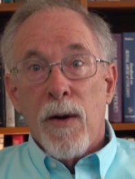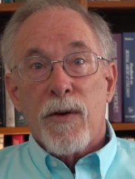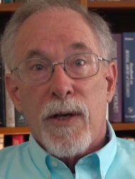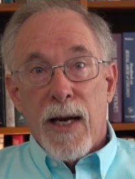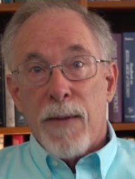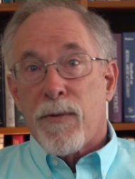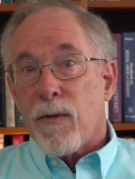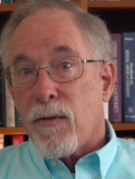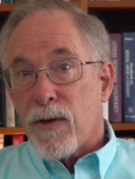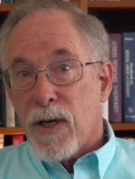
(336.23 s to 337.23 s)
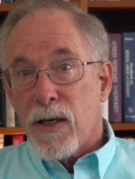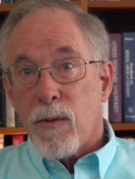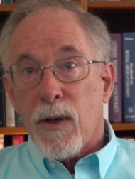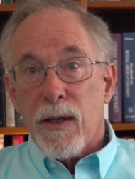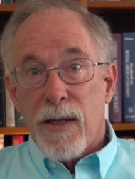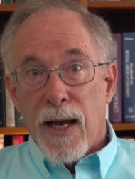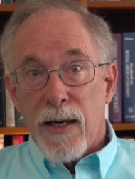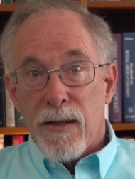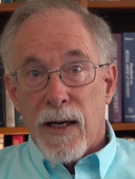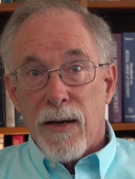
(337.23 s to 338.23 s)
to keep the residual
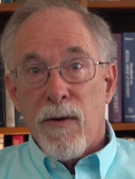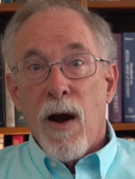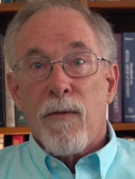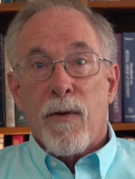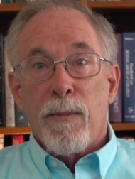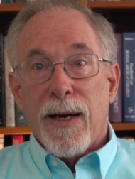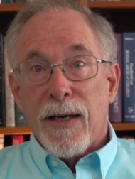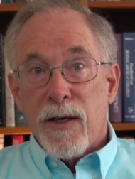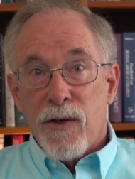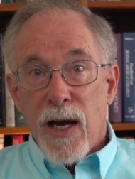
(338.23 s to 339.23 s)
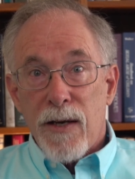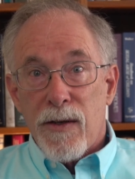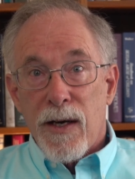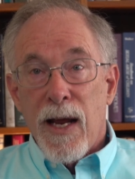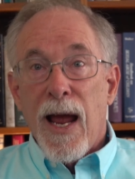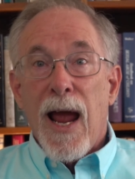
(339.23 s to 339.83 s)
adenosine from being digested